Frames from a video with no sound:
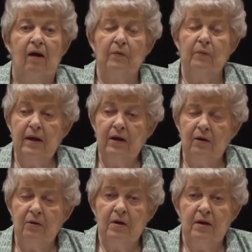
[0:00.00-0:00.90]
on the
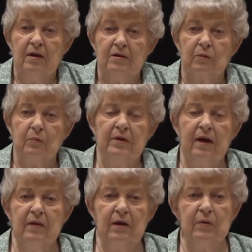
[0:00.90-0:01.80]
radio. So we're
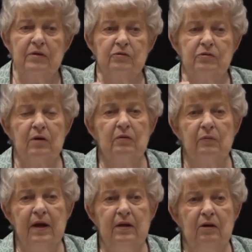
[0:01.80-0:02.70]
down there with the truck
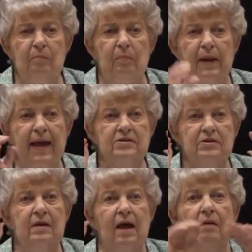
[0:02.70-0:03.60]
radio
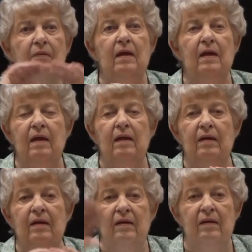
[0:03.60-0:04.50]
blasting out
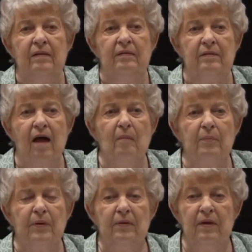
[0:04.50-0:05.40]

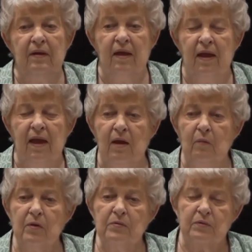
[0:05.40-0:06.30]
opera,
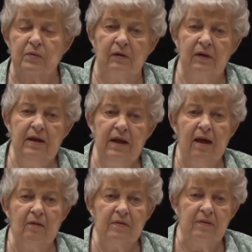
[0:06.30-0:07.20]
and we're cleaning
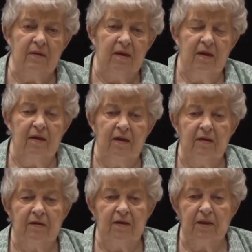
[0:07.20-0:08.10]
out
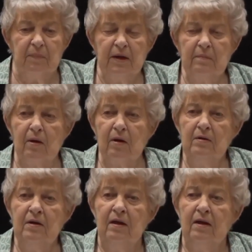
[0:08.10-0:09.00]
the pig
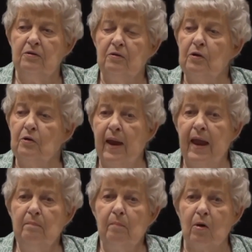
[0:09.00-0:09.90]
barn to the
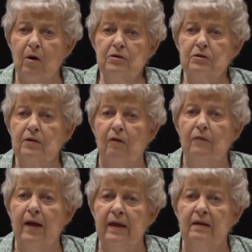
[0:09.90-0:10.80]
Grand March of
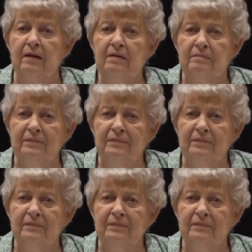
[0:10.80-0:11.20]
Aida.